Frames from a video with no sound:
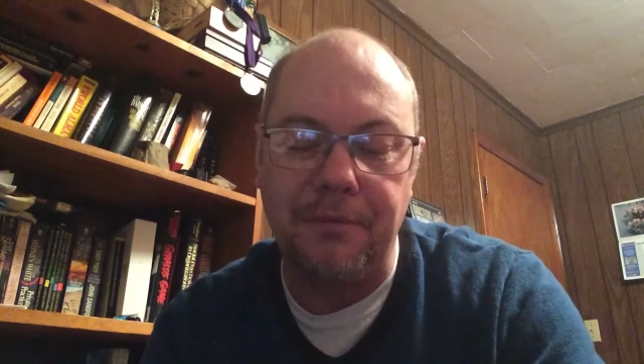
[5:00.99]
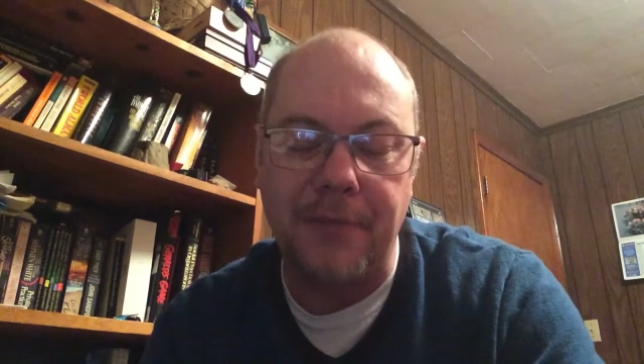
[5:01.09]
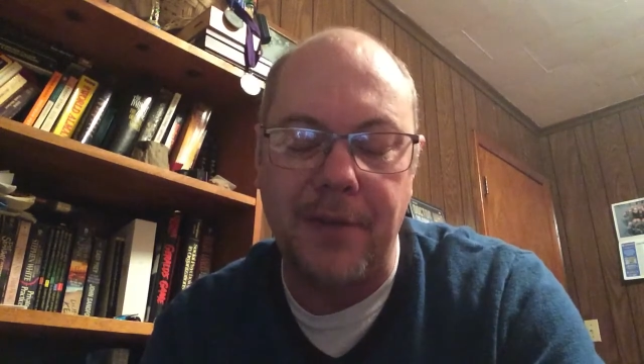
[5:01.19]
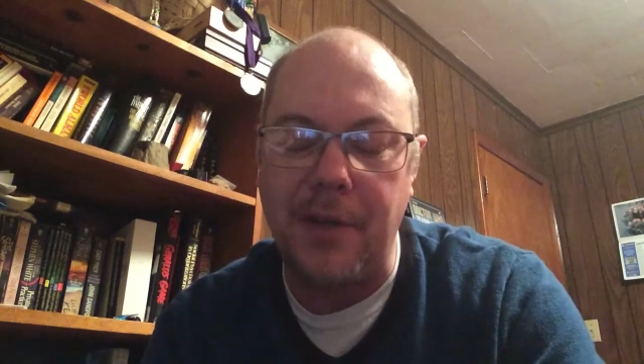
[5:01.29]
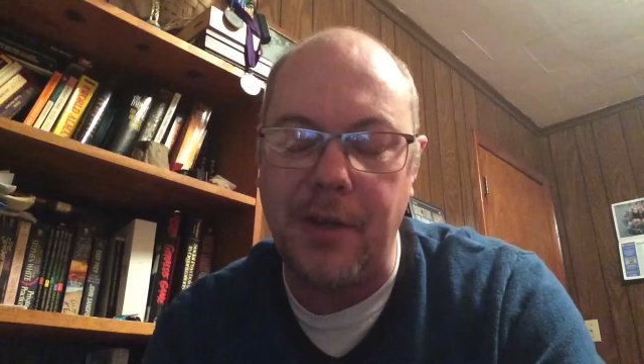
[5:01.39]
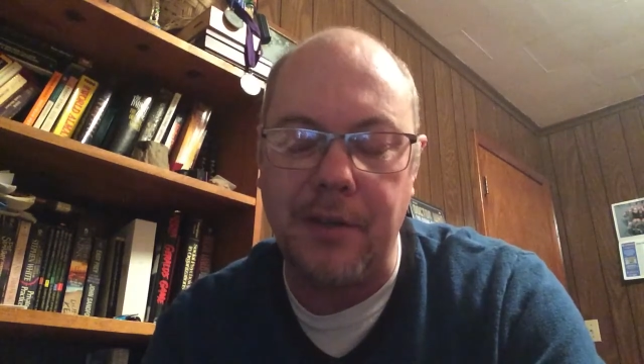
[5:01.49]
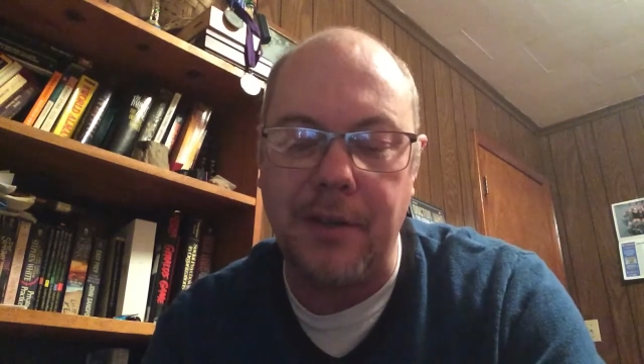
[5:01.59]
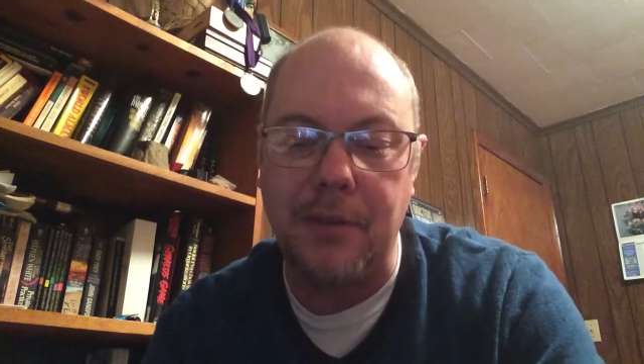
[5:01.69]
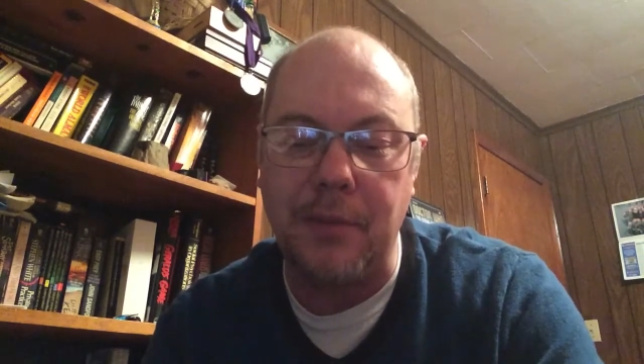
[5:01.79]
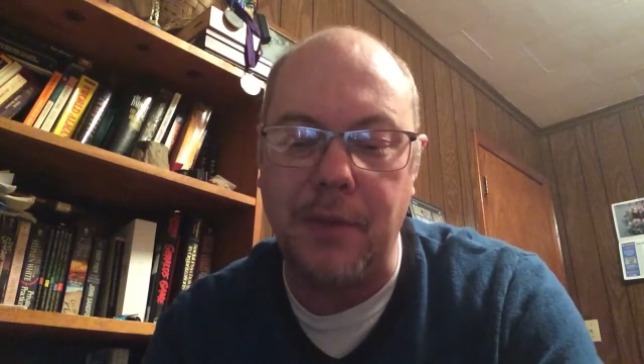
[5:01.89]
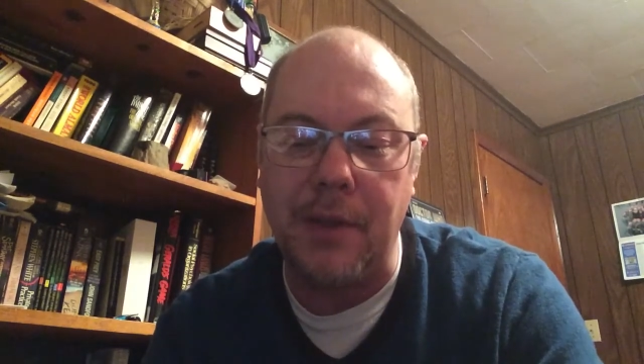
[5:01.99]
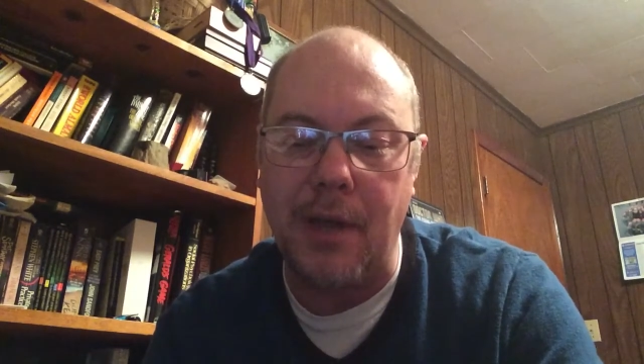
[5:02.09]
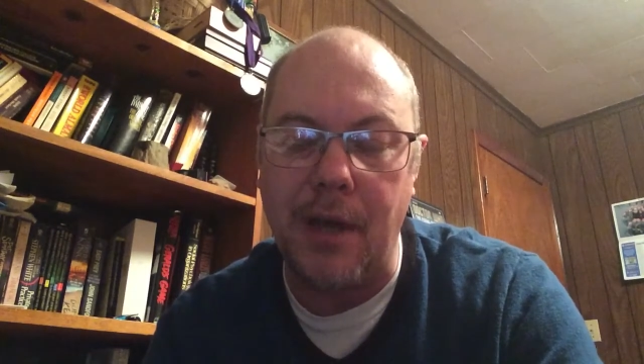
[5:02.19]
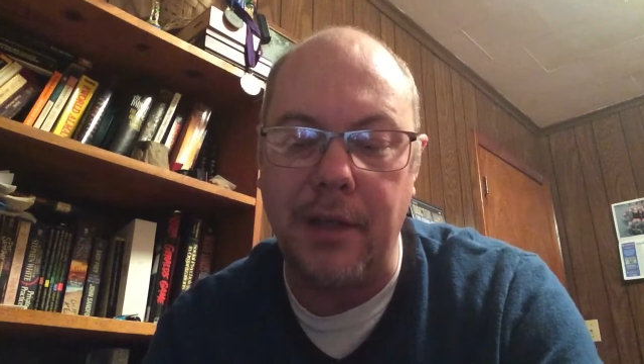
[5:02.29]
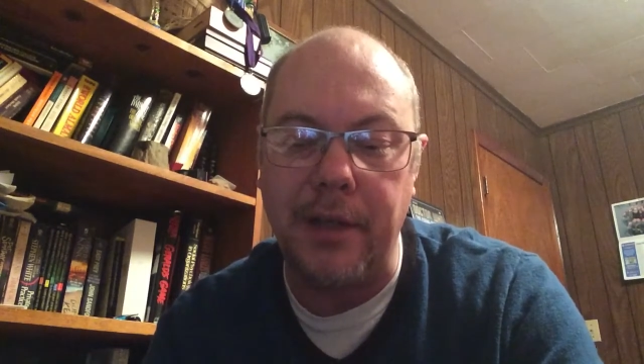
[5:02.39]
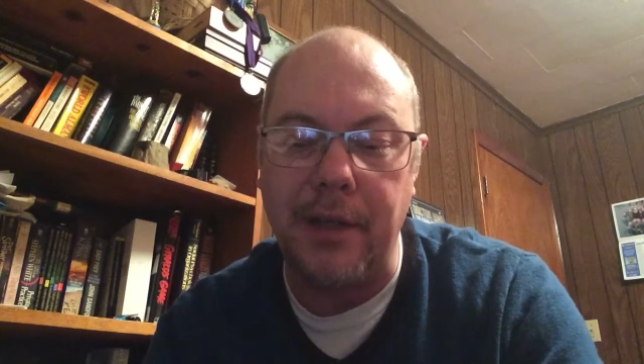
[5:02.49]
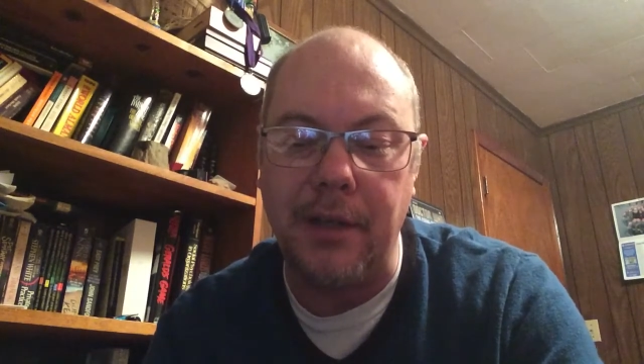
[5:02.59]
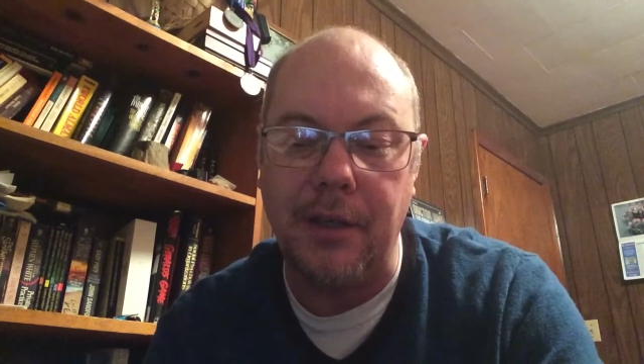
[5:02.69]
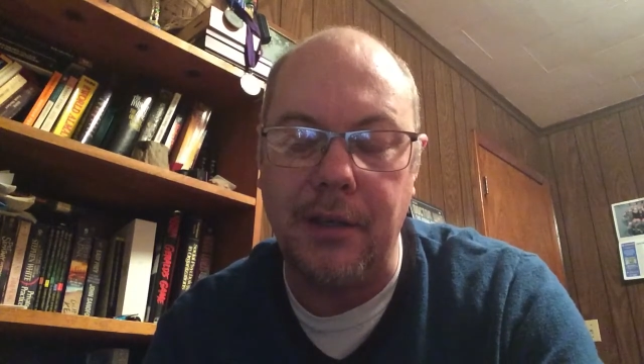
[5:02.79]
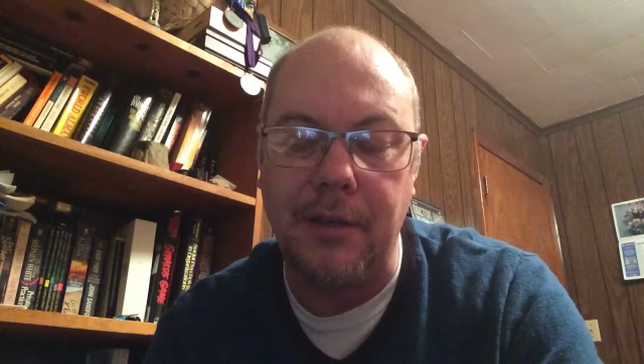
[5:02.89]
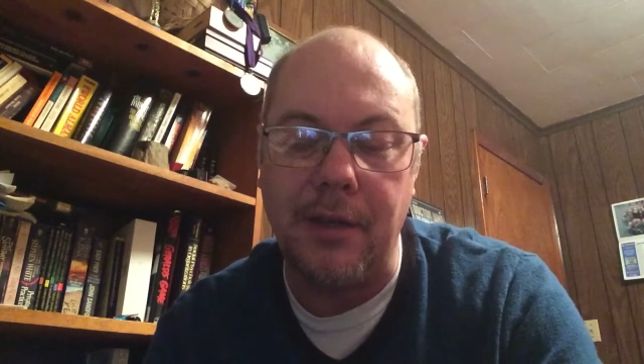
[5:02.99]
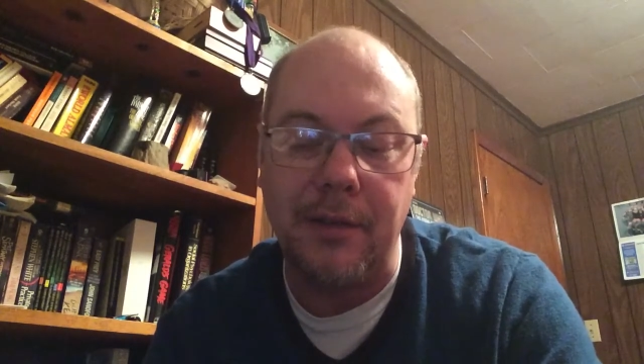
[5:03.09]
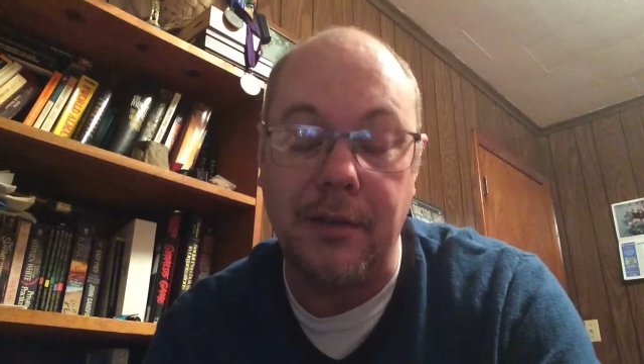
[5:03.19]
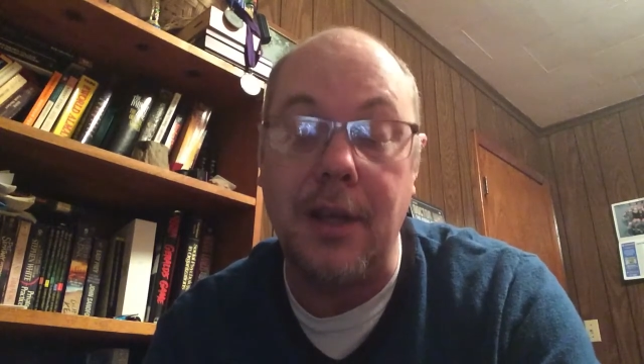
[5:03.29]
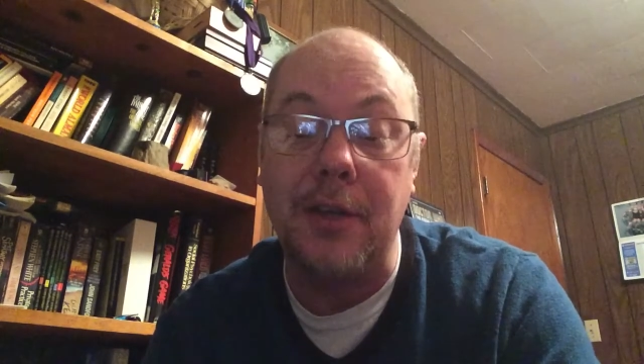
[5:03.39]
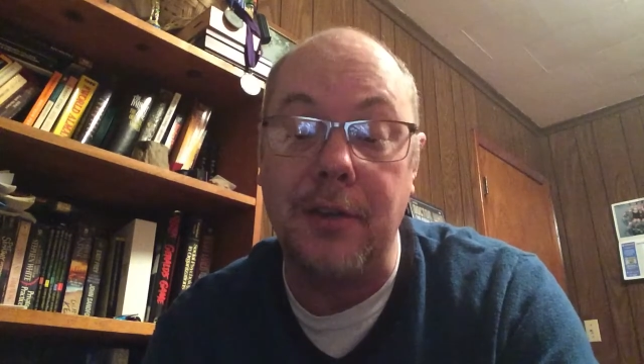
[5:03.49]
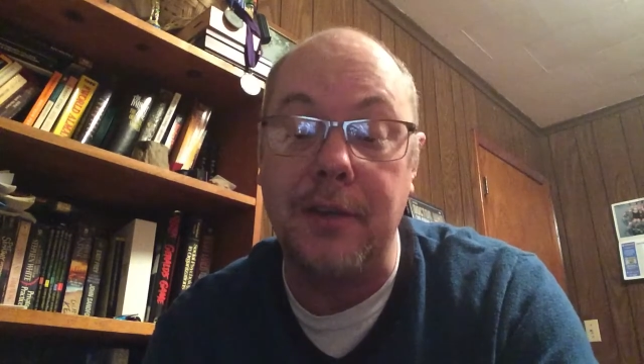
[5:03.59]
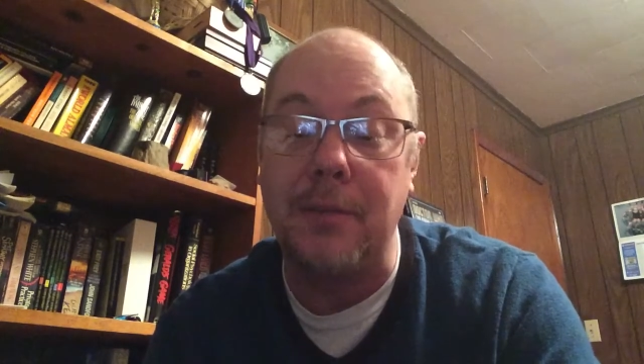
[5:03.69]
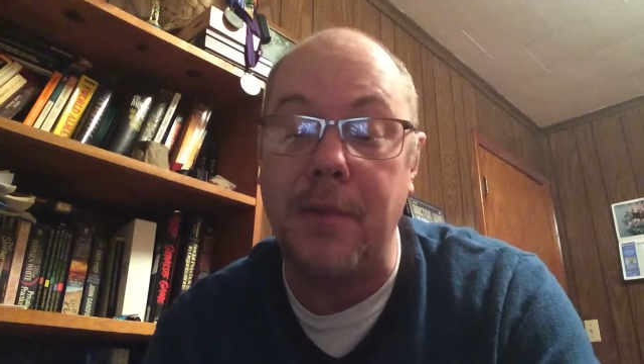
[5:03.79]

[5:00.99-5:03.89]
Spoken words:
I've talked to this with a colleague. Talked to this